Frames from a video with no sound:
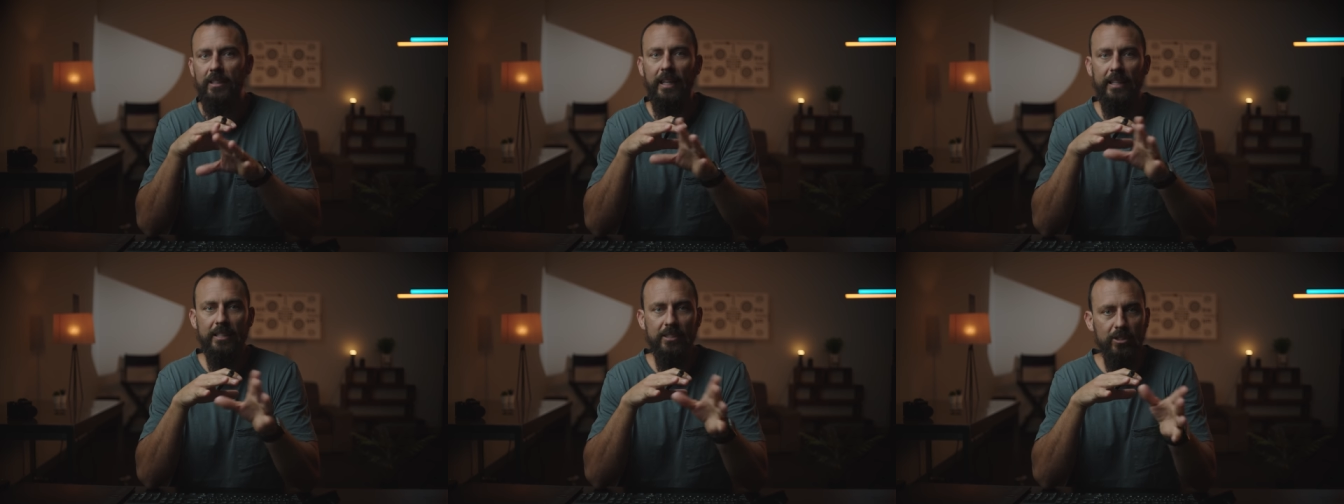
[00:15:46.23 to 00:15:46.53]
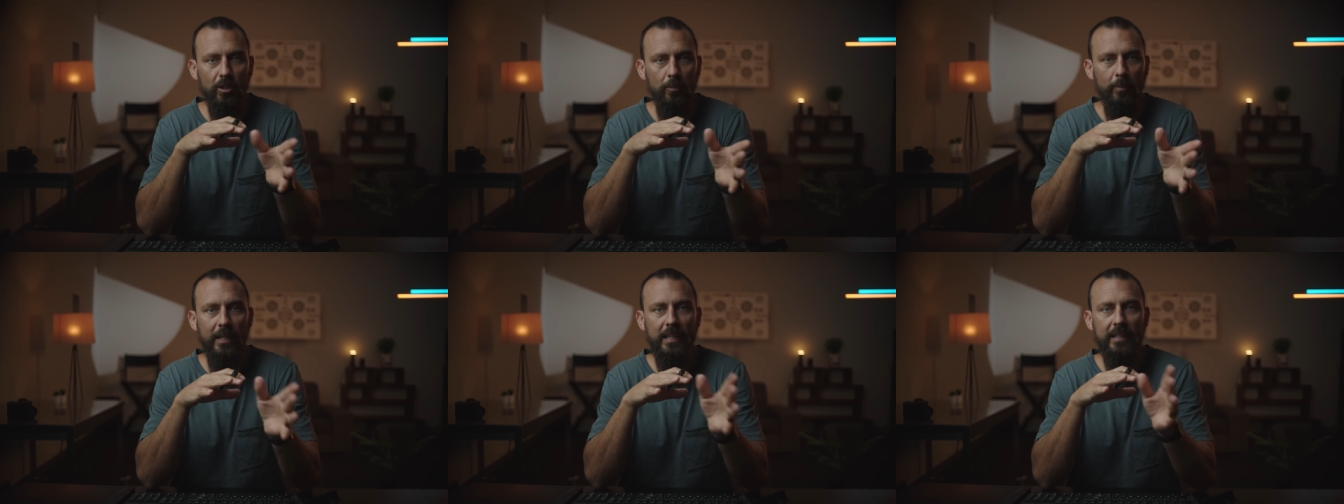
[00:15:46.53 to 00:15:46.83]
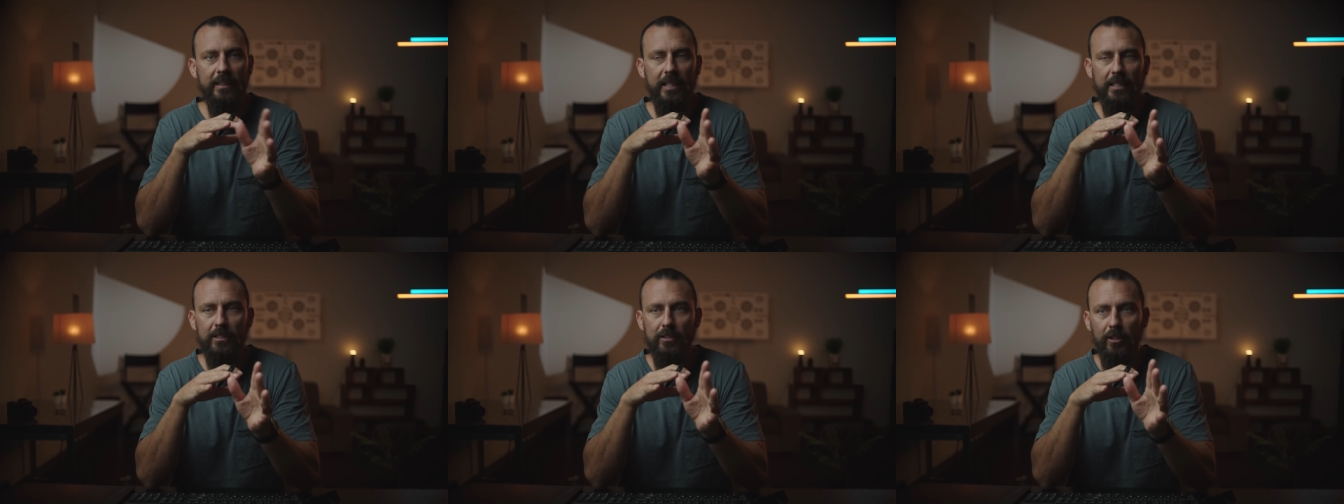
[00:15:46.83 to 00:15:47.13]
like still
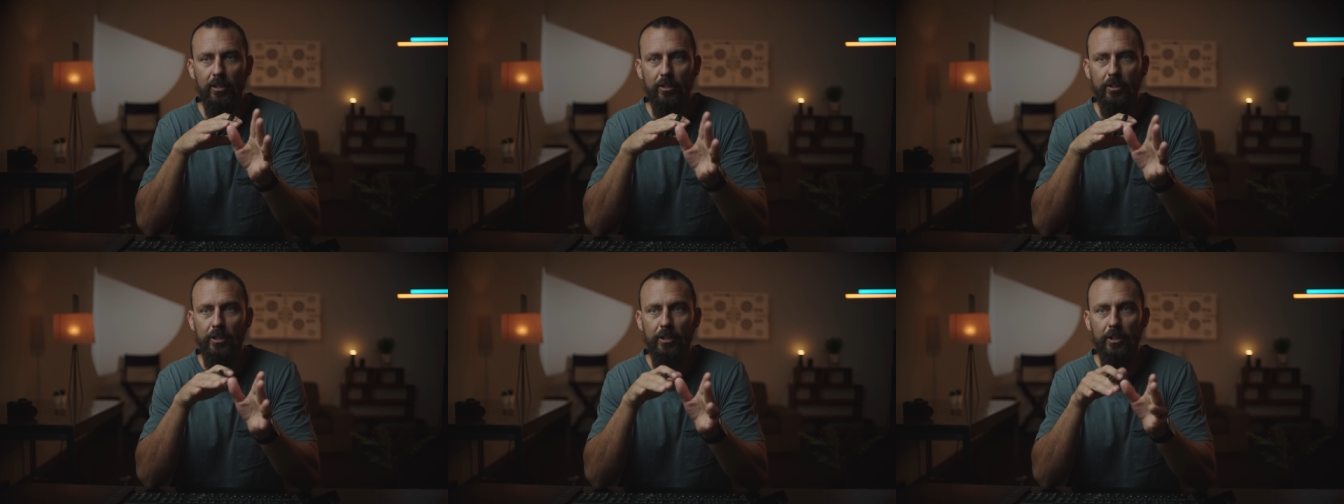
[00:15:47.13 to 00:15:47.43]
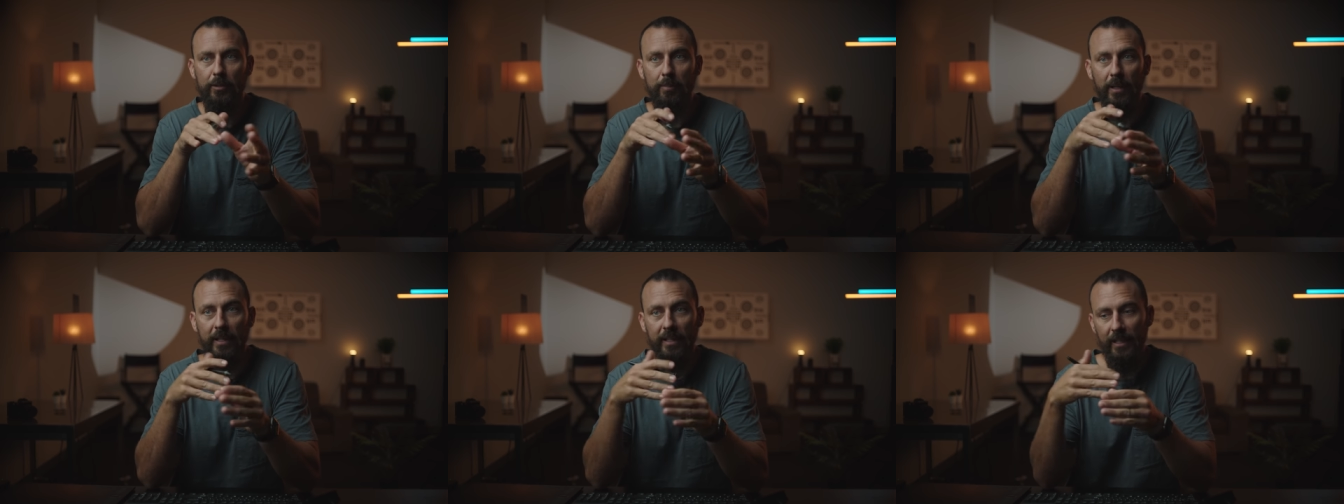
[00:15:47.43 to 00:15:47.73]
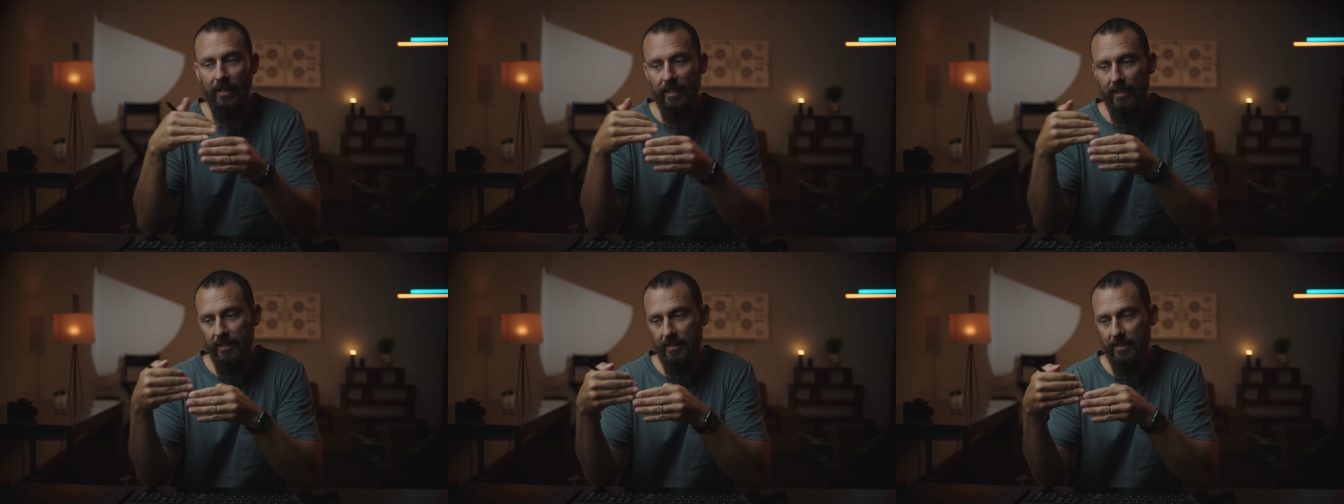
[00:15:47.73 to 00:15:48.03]
making things look good, but
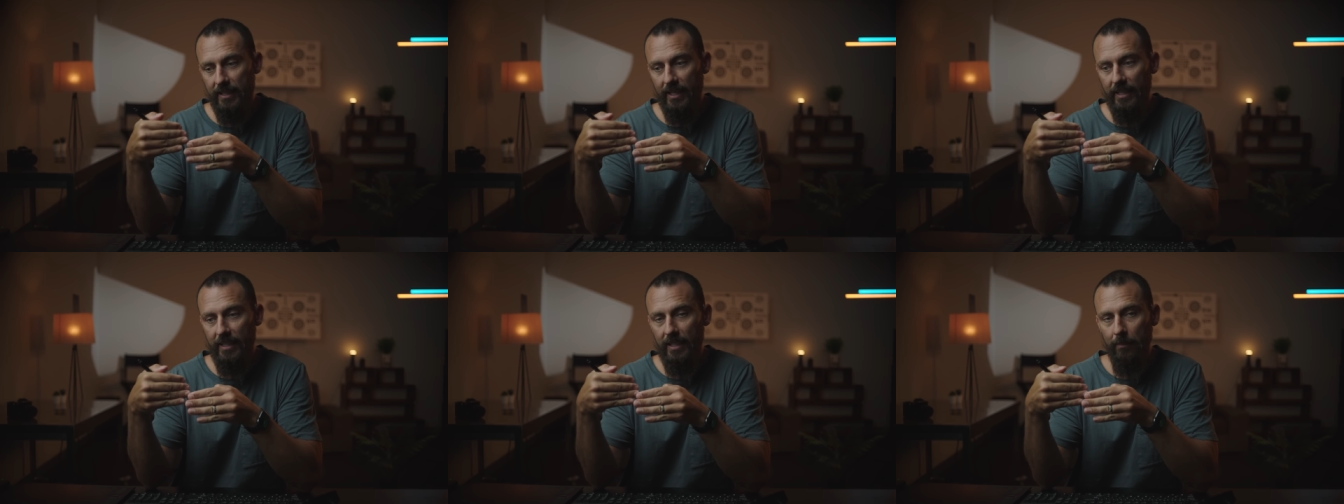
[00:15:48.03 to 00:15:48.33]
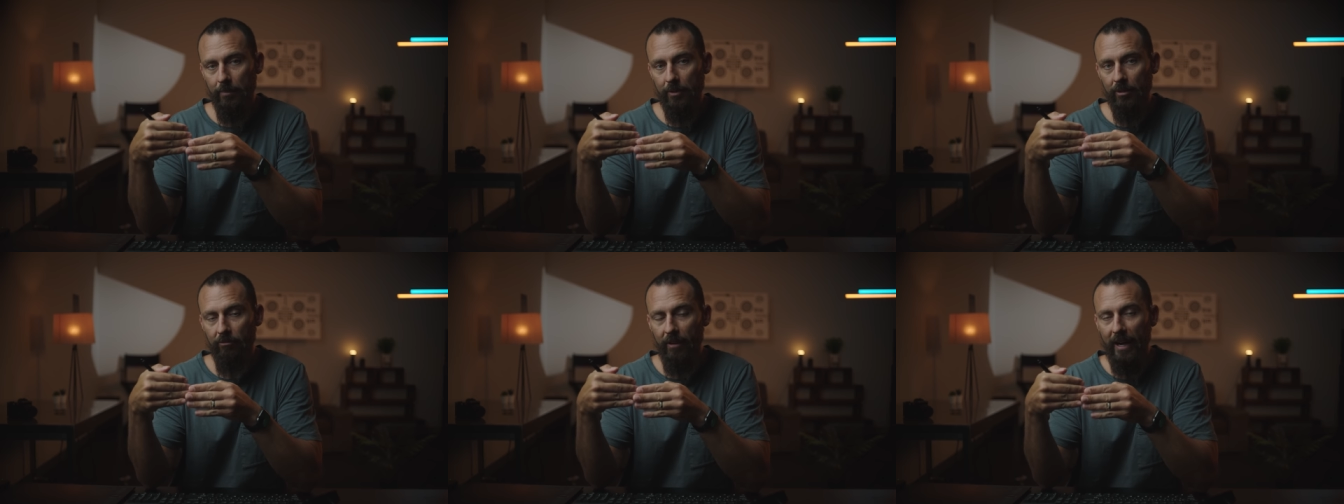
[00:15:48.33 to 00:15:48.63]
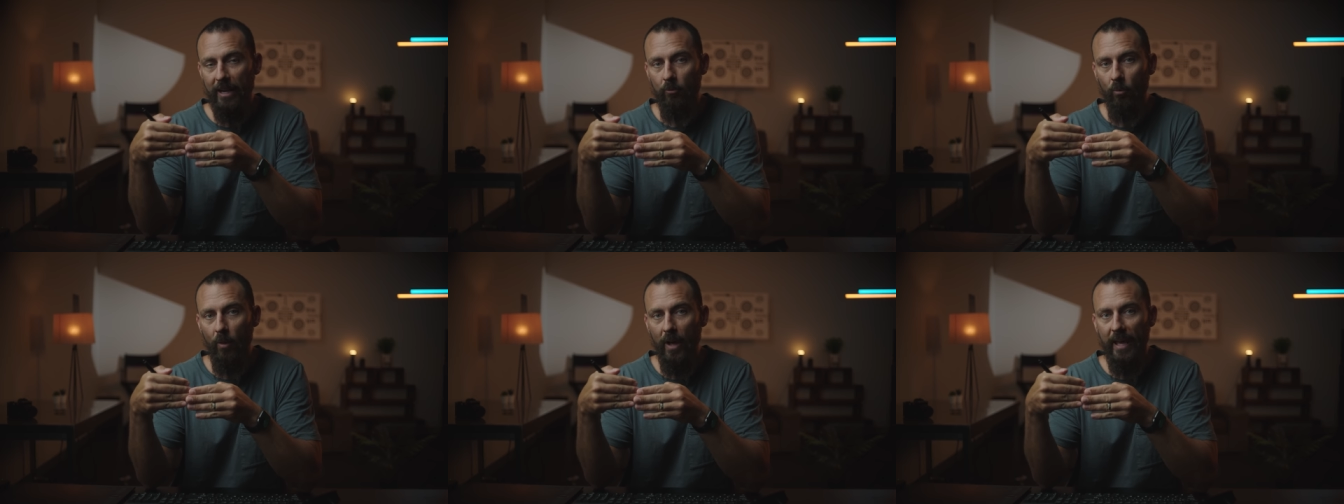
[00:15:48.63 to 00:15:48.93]
setting up the
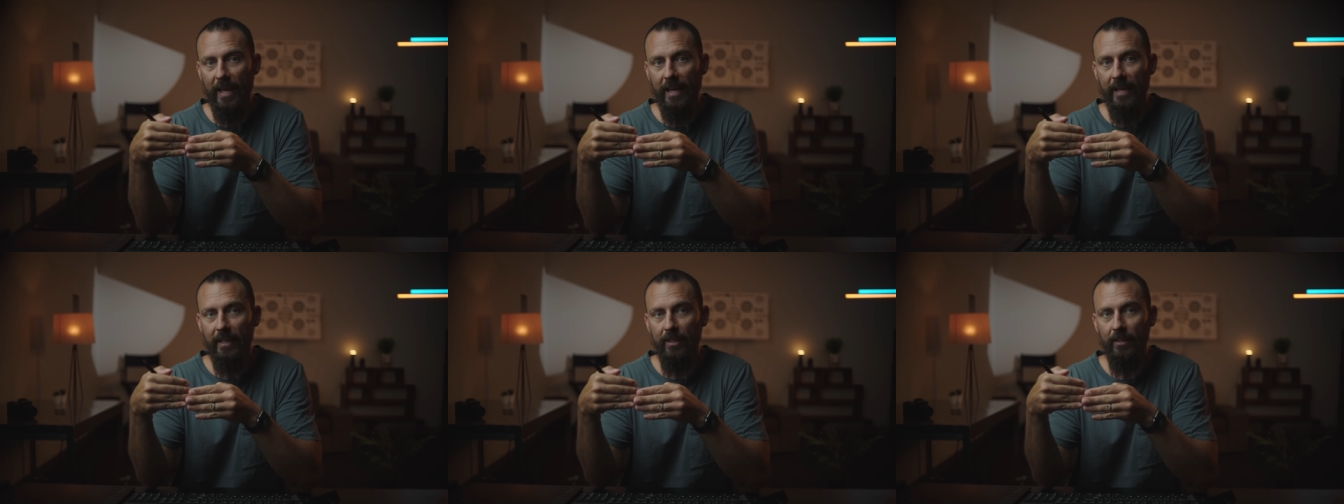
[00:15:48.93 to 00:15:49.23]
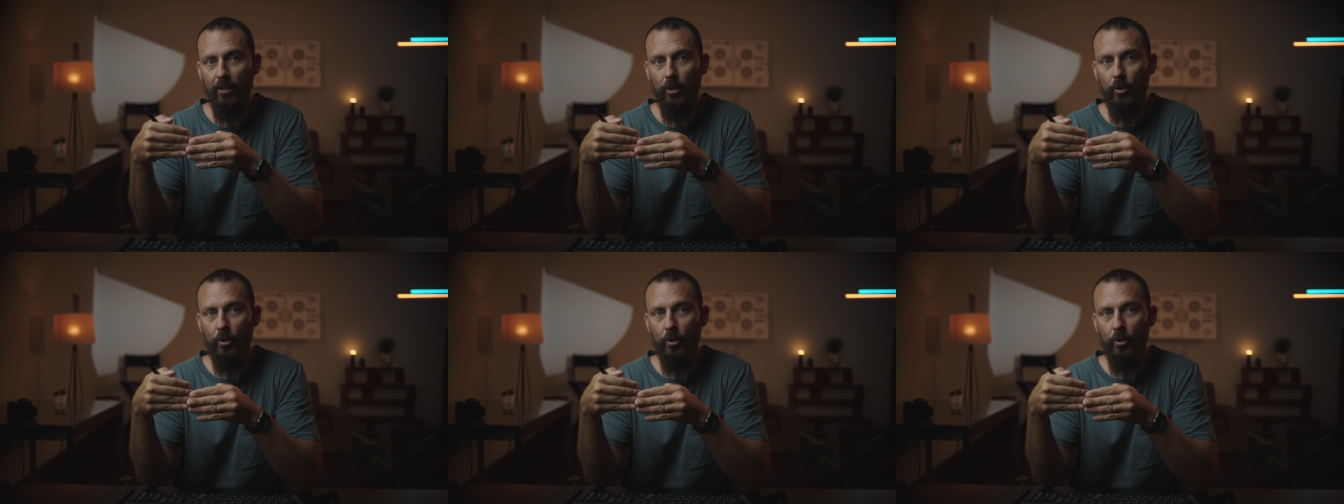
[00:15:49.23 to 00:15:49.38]
right way